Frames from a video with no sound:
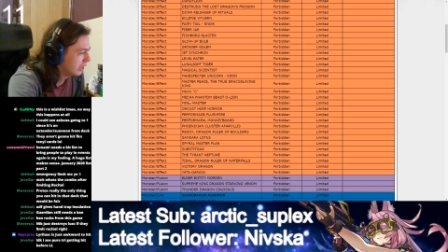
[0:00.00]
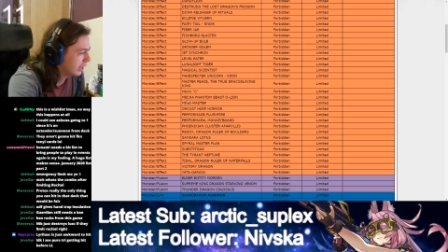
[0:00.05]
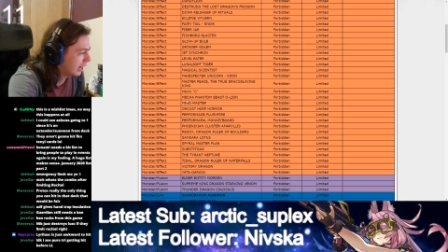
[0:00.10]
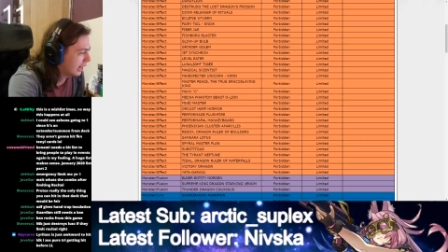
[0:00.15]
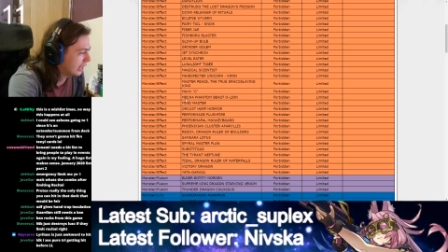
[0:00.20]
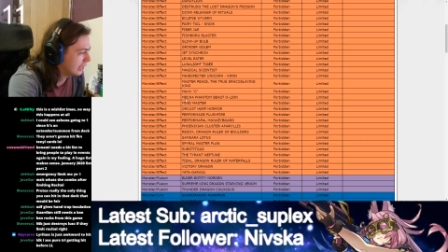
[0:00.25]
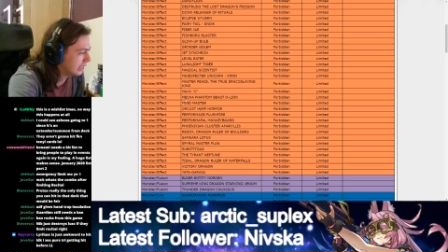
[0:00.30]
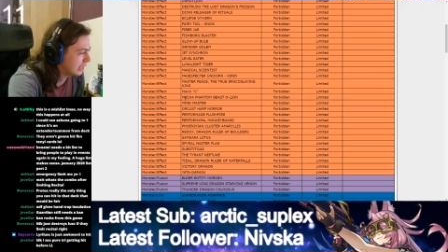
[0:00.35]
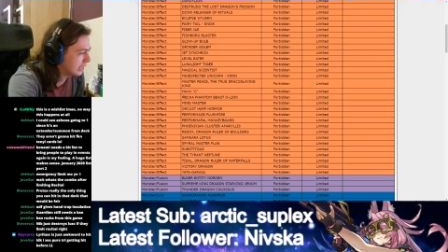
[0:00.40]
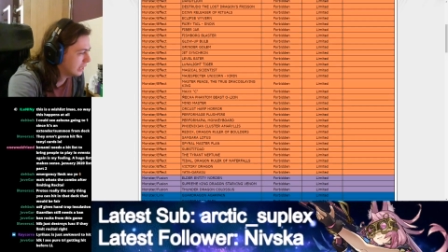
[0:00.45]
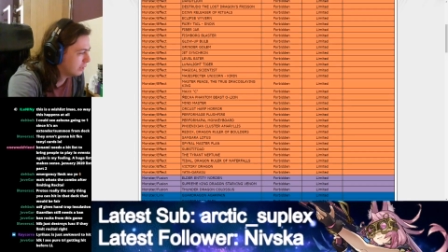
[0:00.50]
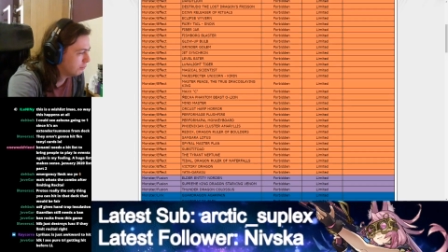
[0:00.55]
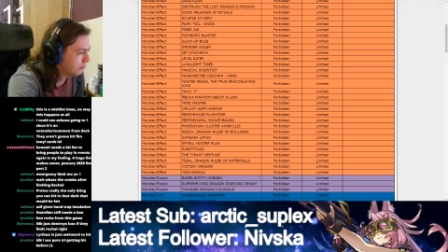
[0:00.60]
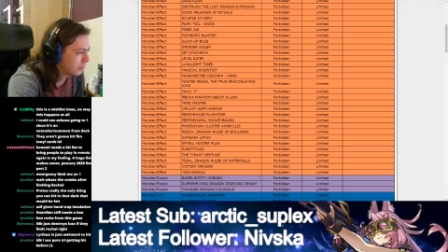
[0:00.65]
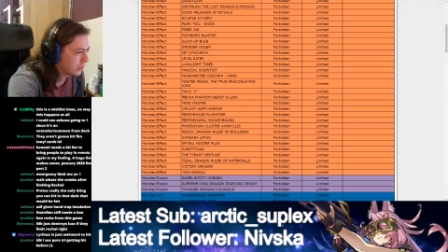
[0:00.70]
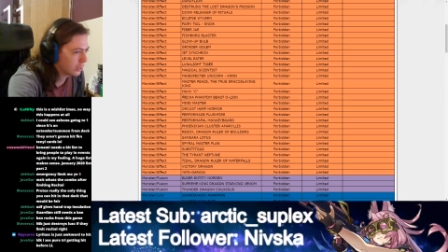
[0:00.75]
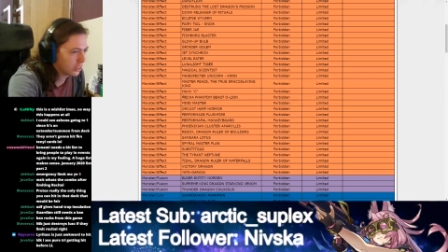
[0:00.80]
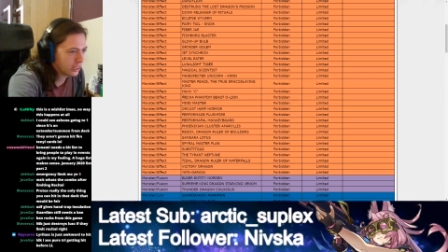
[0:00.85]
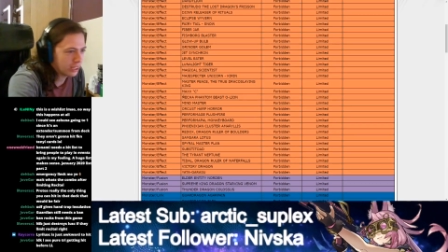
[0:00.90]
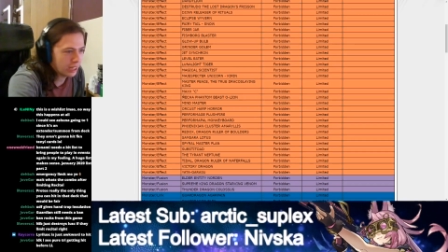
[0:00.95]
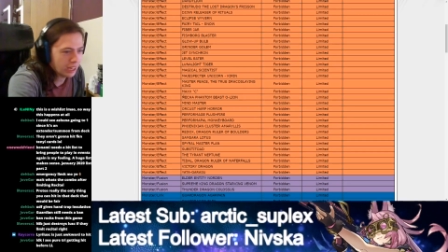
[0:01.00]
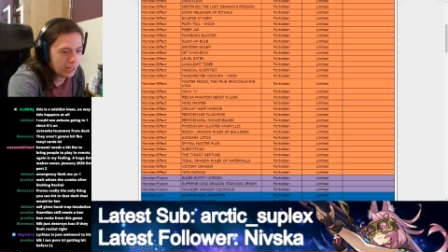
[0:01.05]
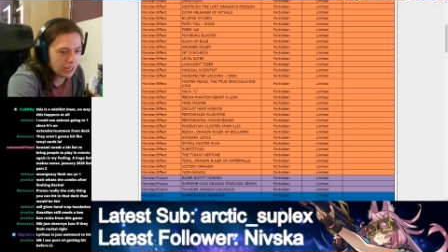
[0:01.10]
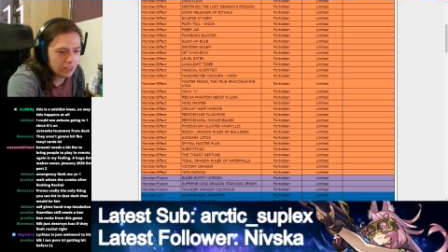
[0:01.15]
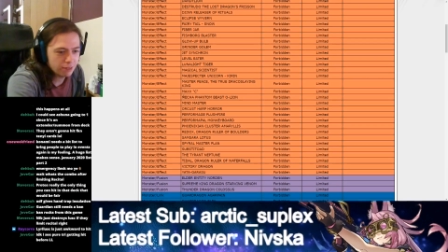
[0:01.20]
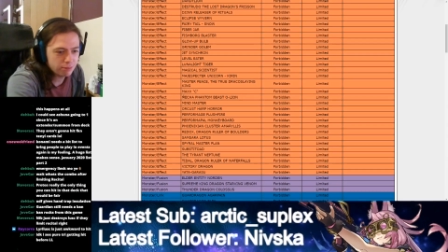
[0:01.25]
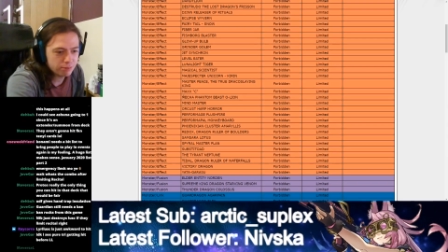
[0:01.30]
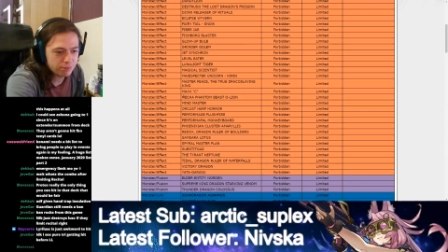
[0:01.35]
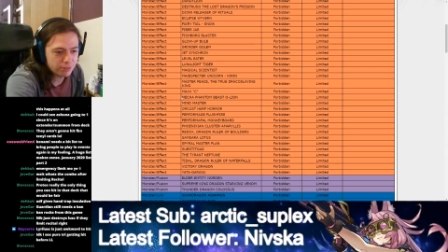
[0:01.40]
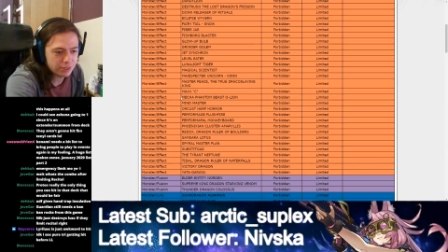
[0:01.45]
and here we're gonna
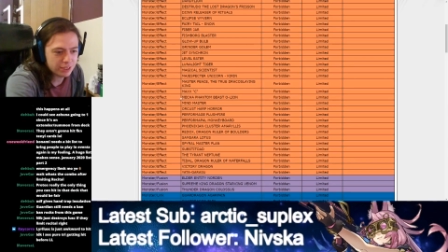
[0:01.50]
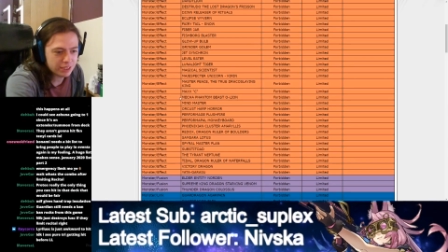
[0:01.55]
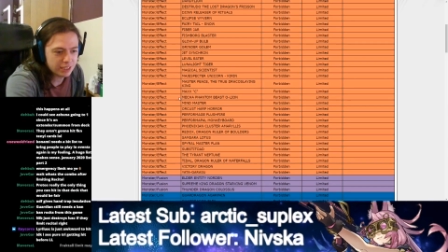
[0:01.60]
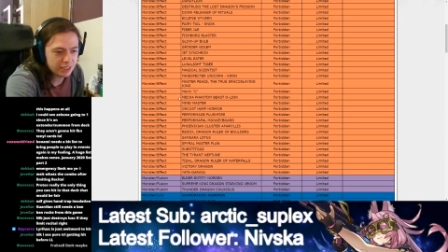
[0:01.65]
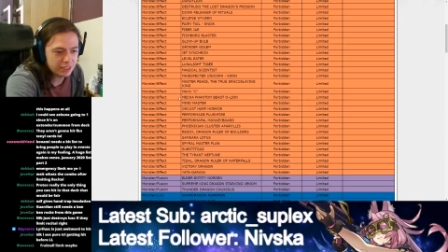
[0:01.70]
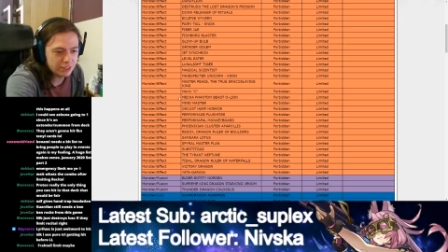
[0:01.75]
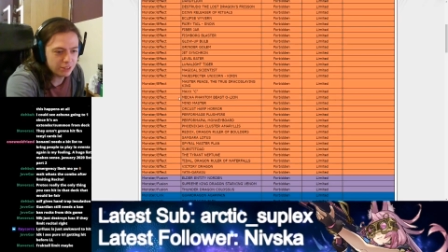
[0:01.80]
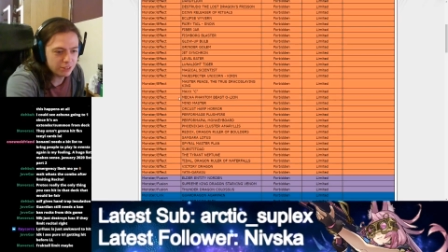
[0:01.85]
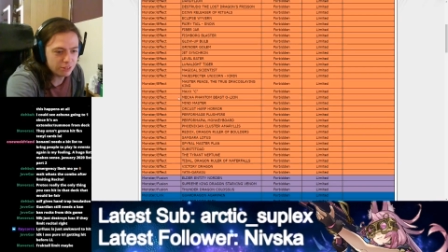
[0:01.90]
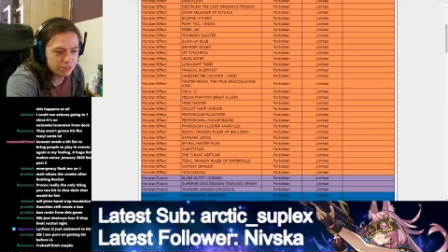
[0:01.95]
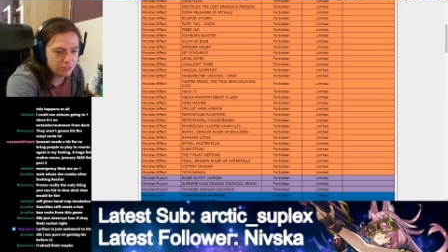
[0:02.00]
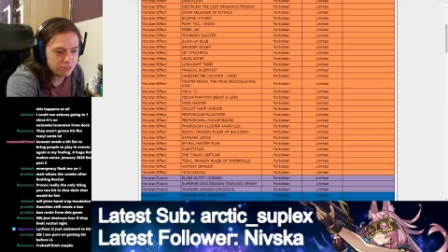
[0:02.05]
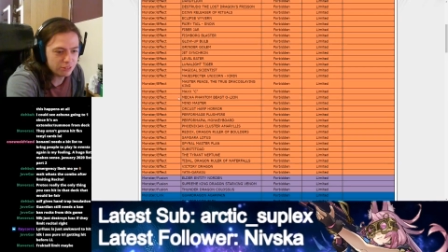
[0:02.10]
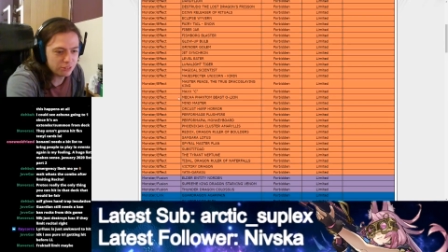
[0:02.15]
have fucking